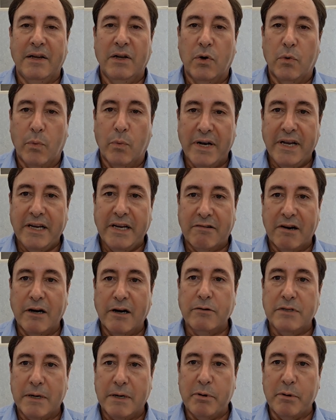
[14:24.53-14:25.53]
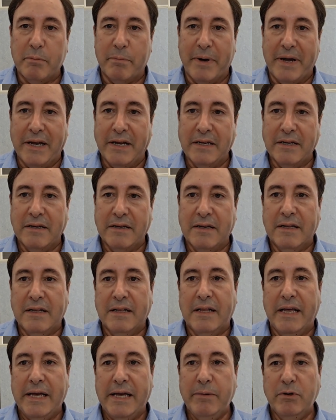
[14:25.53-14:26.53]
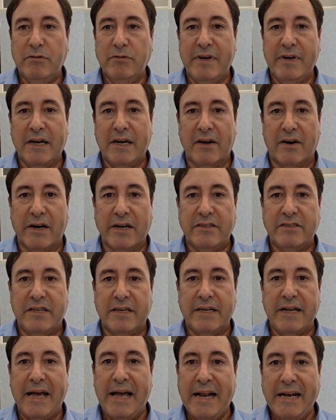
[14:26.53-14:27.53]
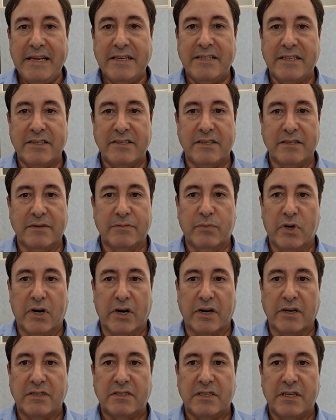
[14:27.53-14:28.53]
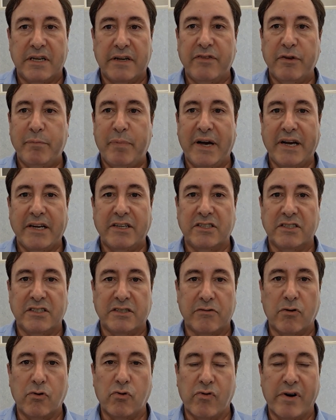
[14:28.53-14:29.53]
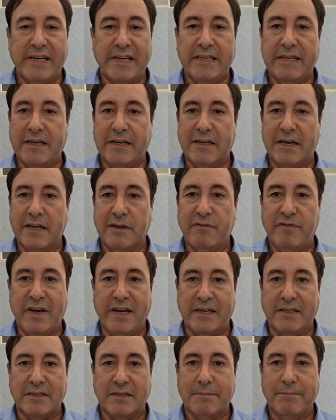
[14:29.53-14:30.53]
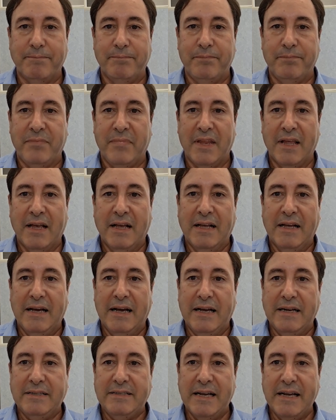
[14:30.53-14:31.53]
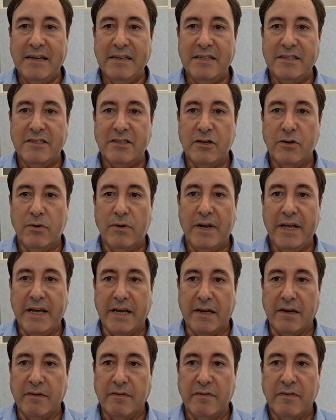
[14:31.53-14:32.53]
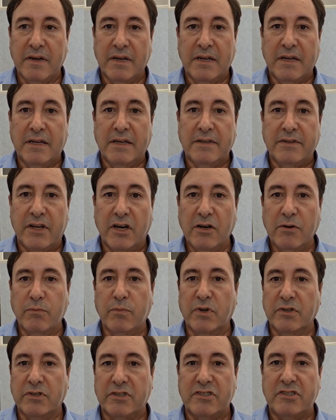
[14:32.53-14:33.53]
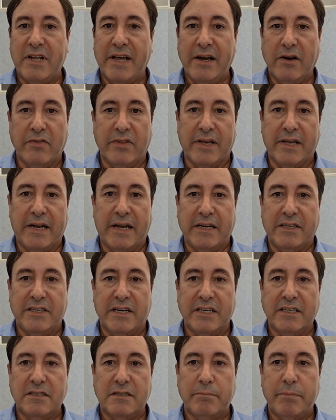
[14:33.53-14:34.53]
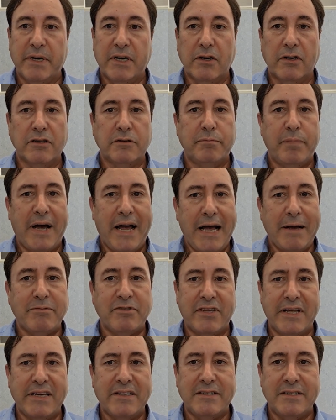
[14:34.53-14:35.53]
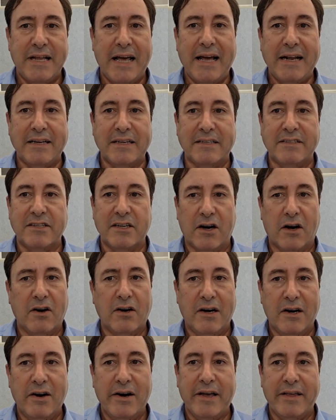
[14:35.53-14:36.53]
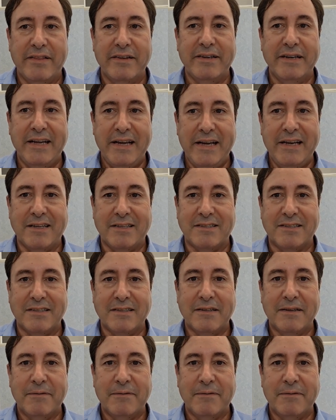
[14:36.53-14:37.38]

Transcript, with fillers: When he grows up a bit, he will realise that any system works if the patients are already dentally fit. And dentists who leave don't want to stay on the NHS because perhaps their standards are higher than his